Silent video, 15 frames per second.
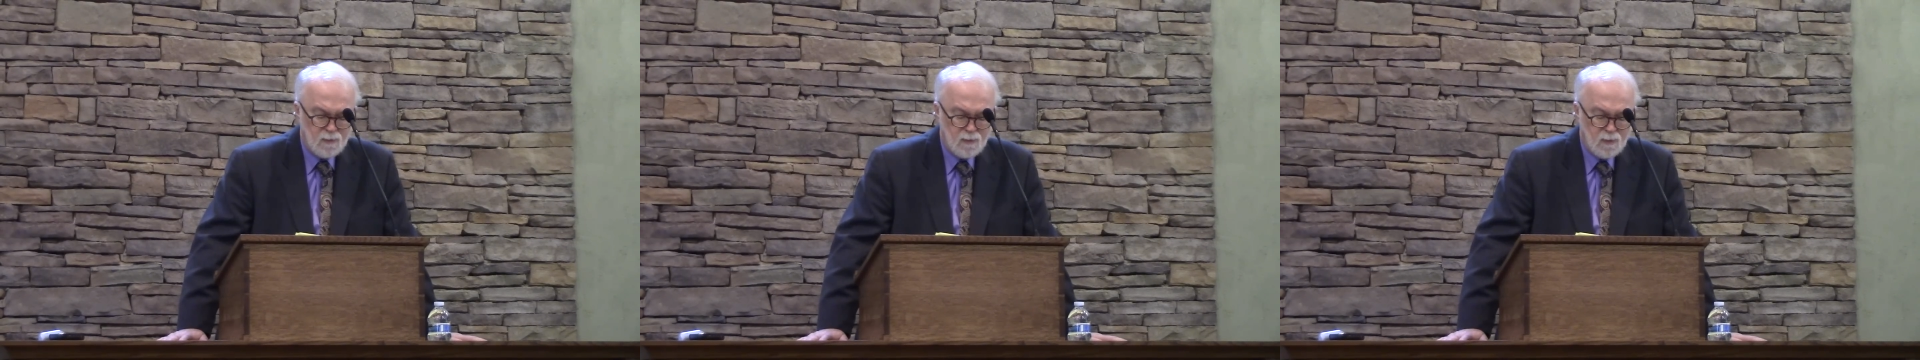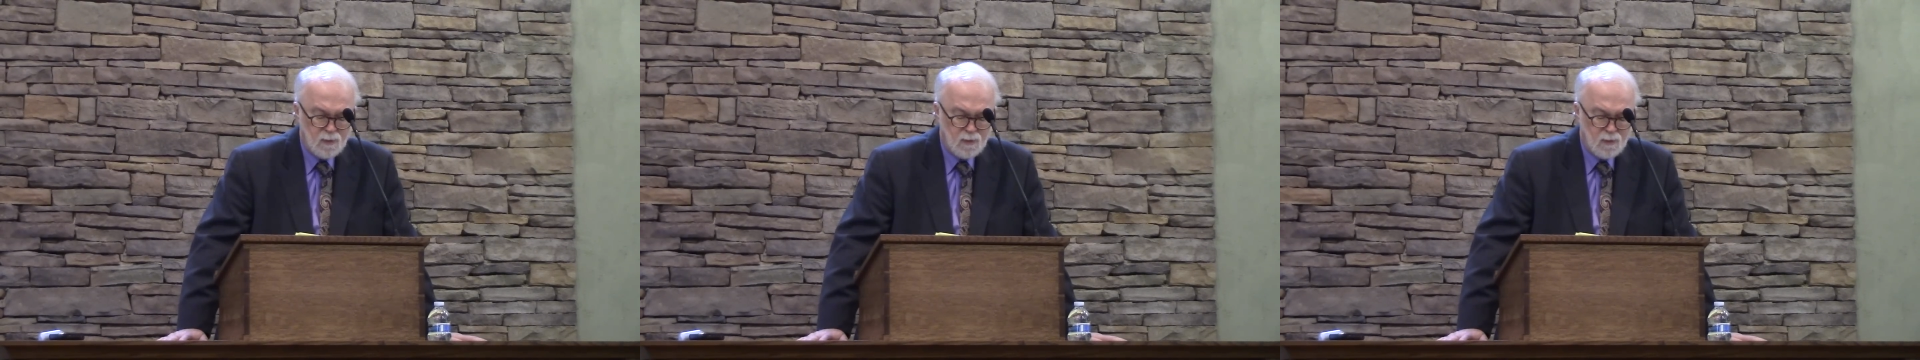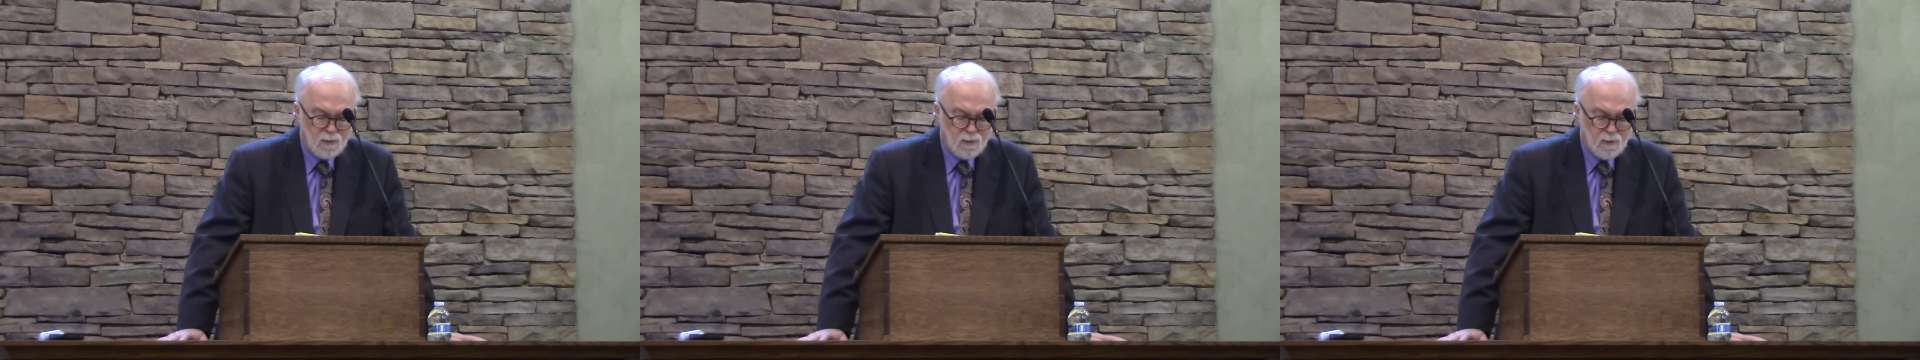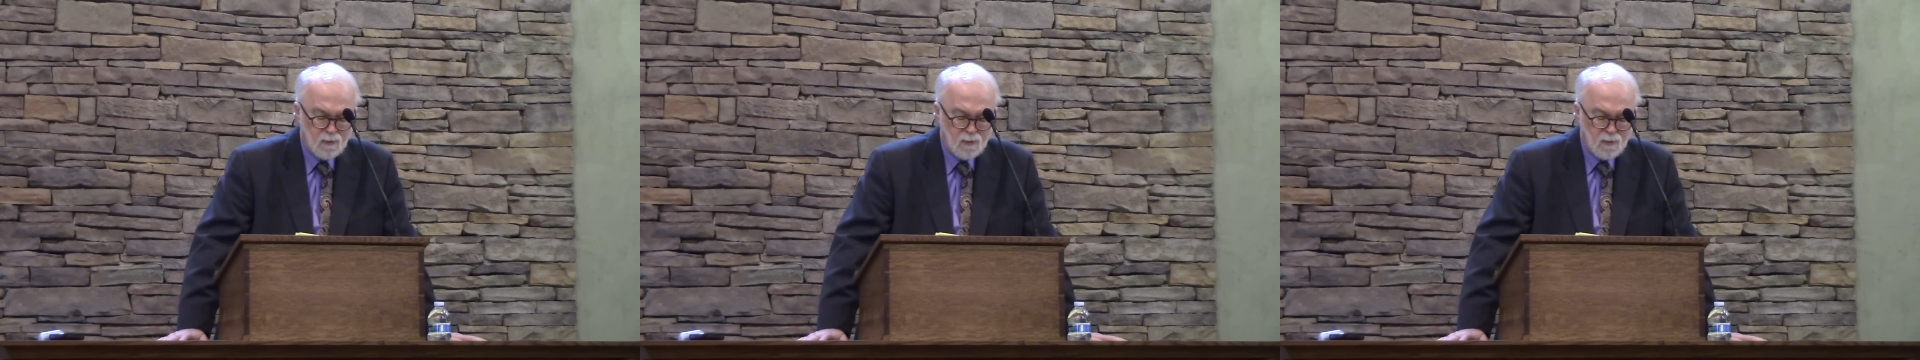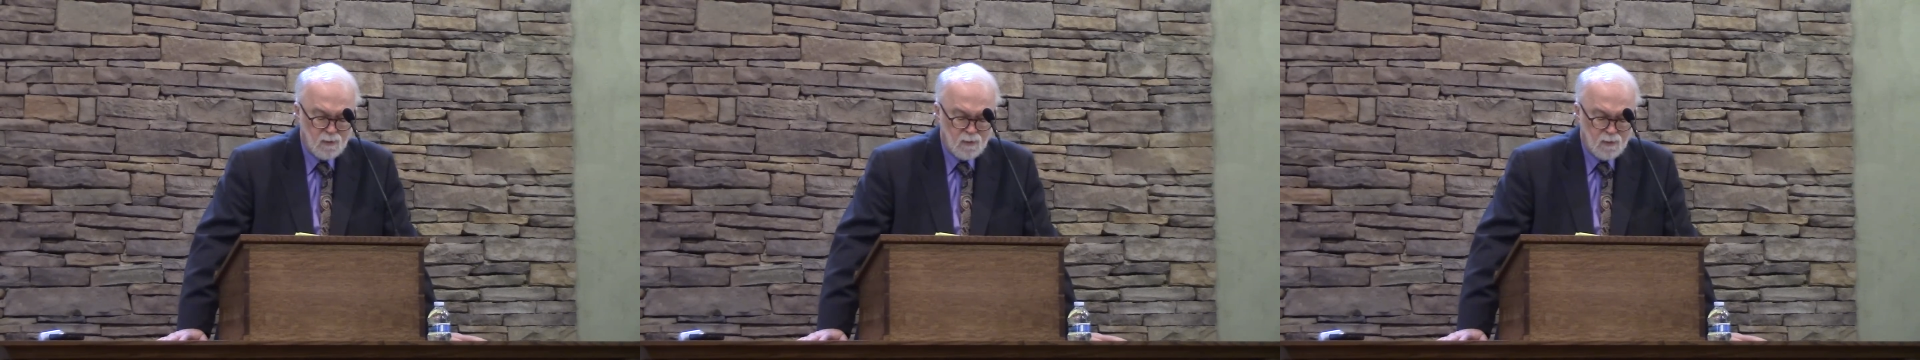
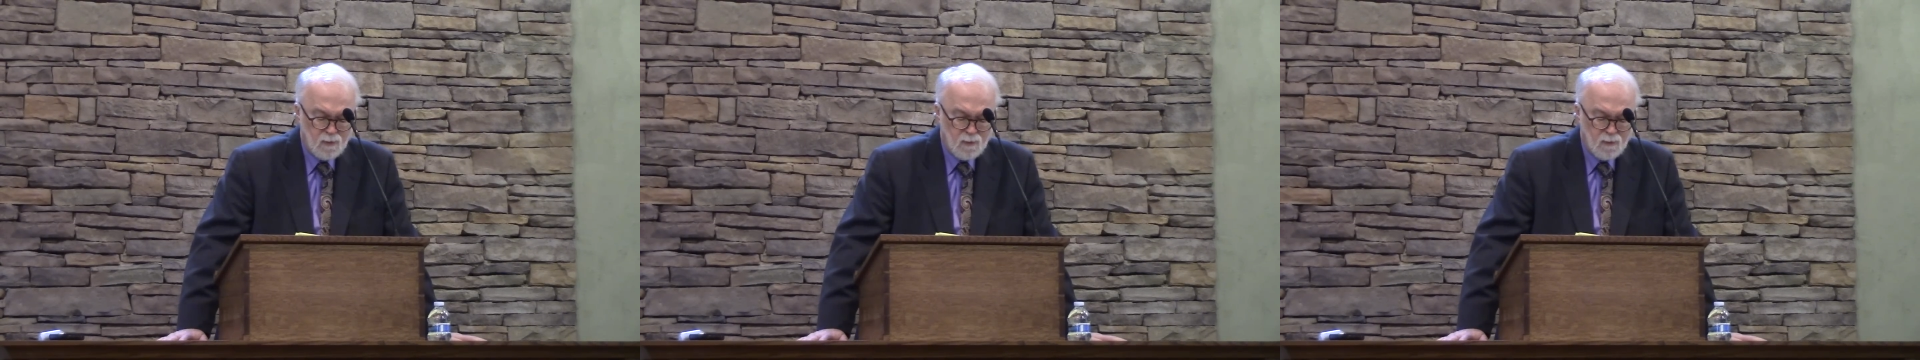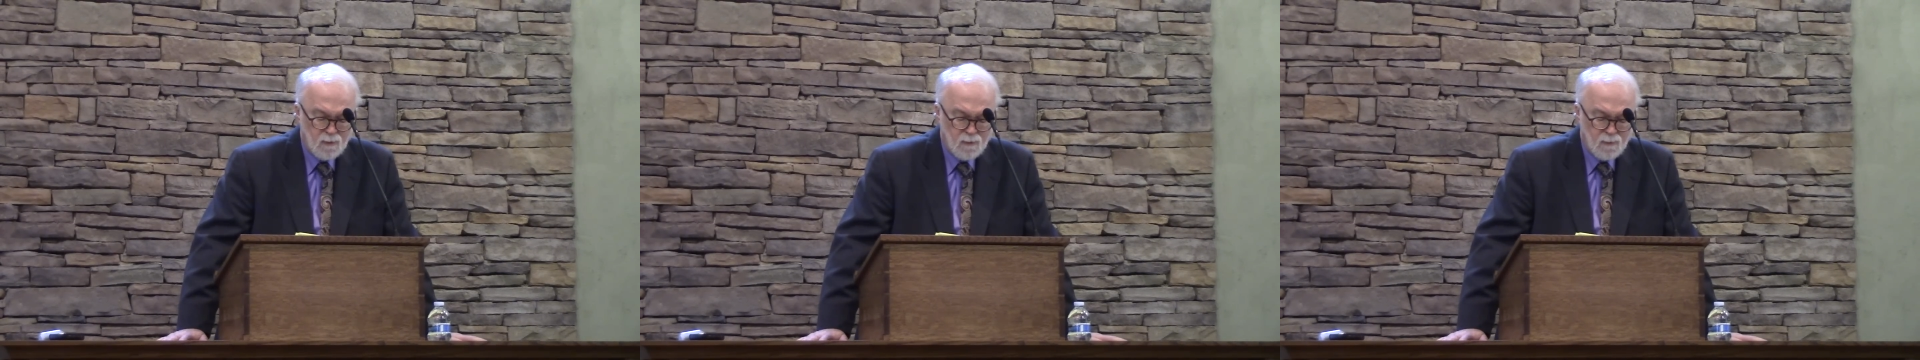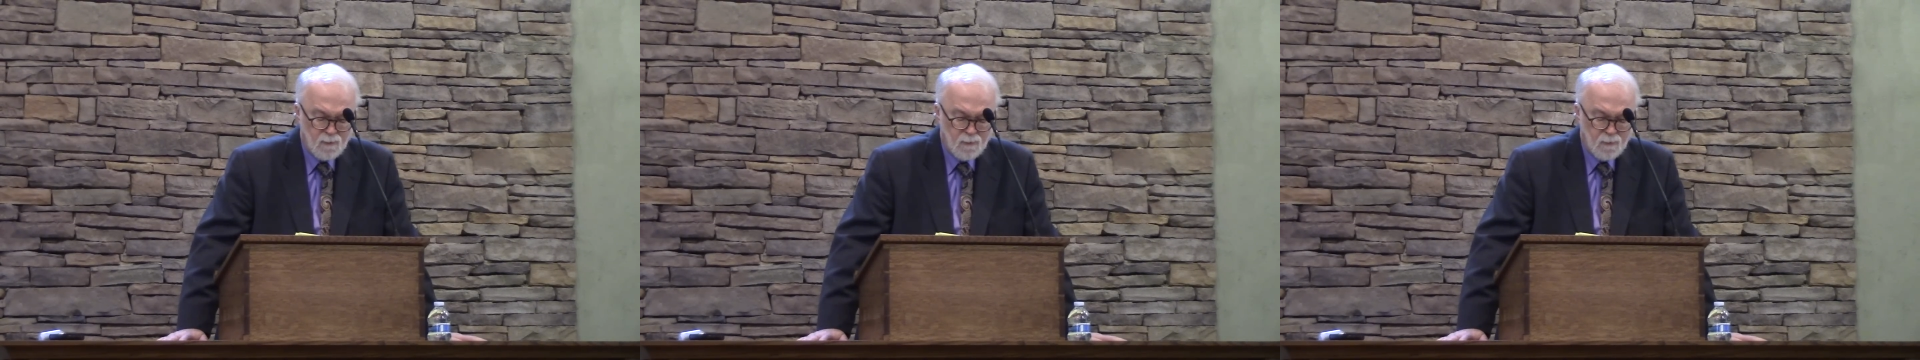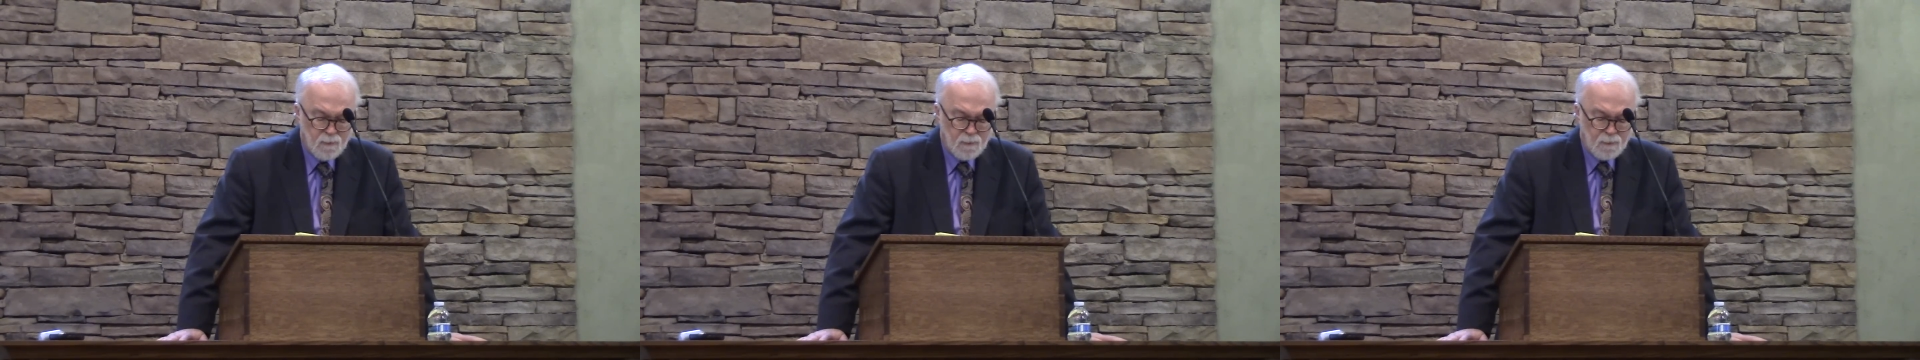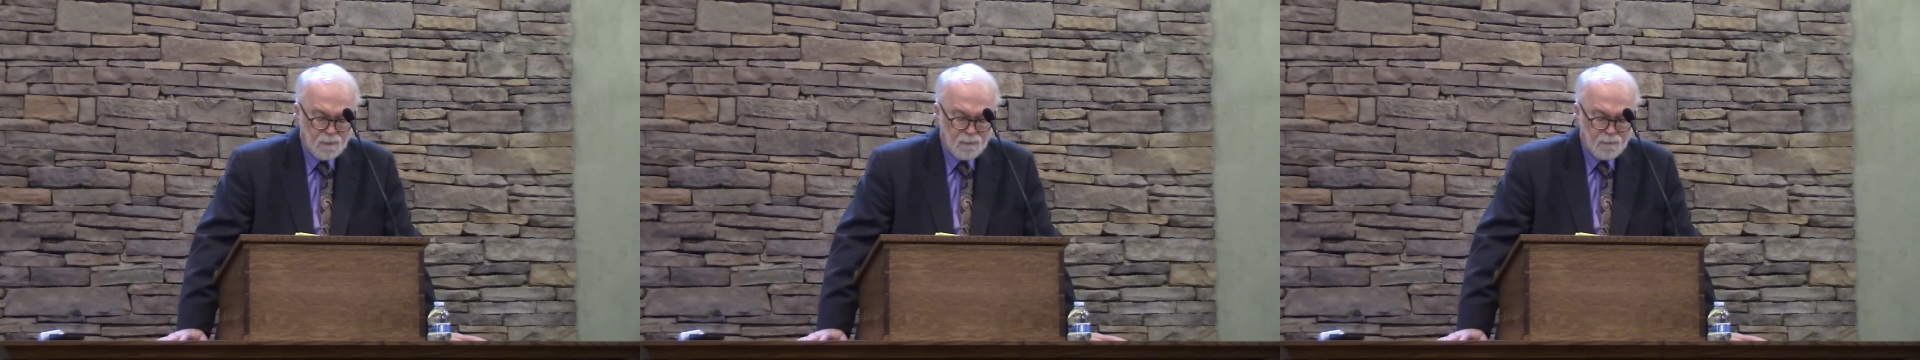Nothing is said.